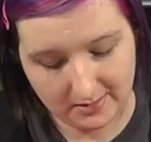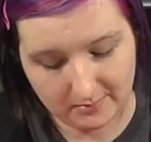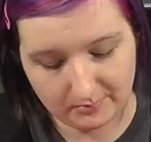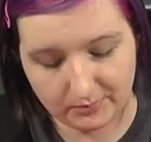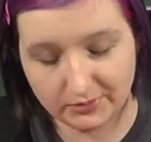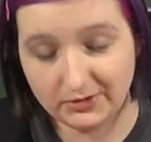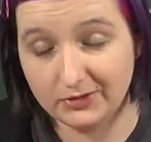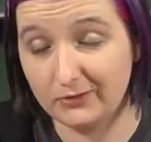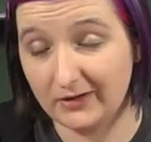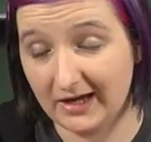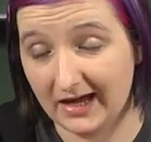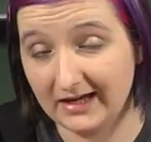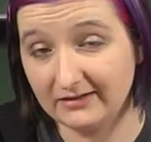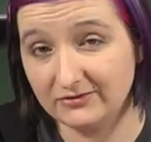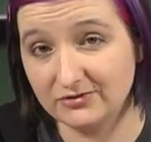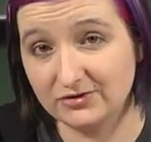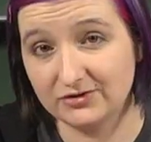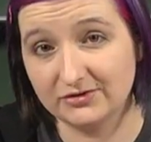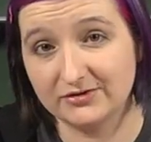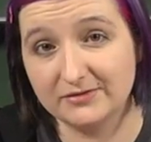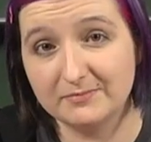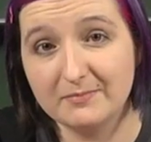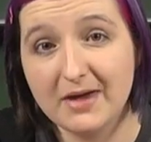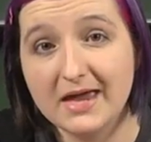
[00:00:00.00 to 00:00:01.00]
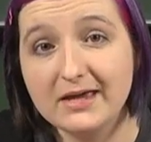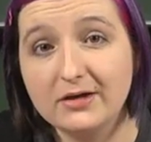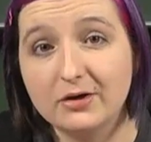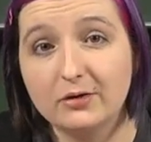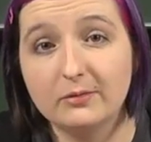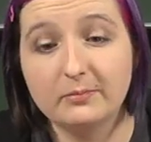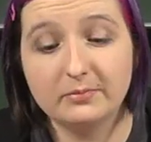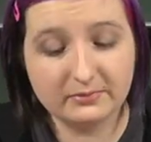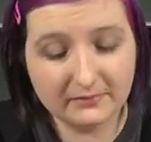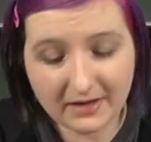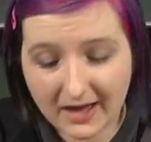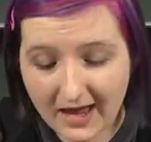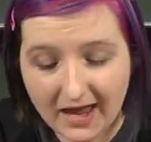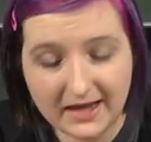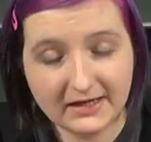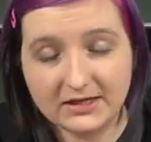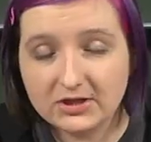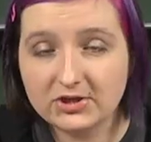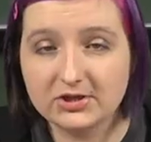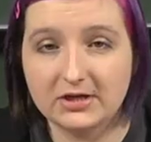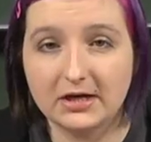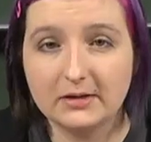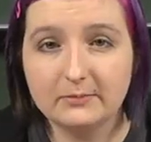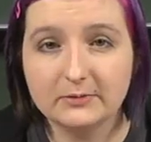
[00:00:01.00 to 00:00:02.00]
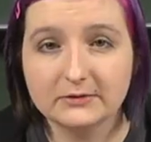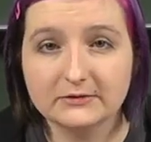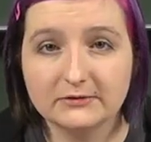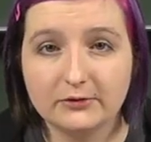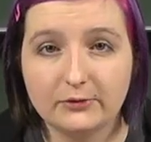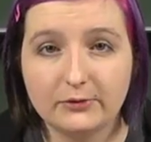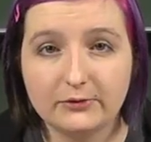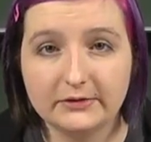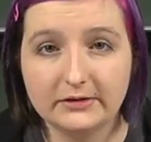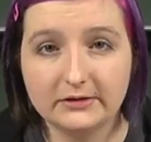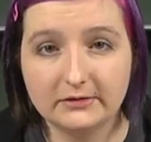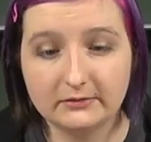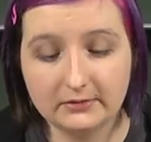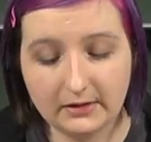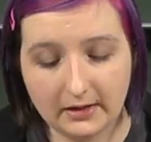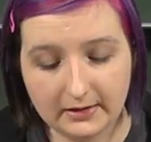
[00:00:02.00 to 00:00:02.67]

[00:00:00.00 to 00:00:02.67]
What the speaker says: But you can just make up any shape at all that you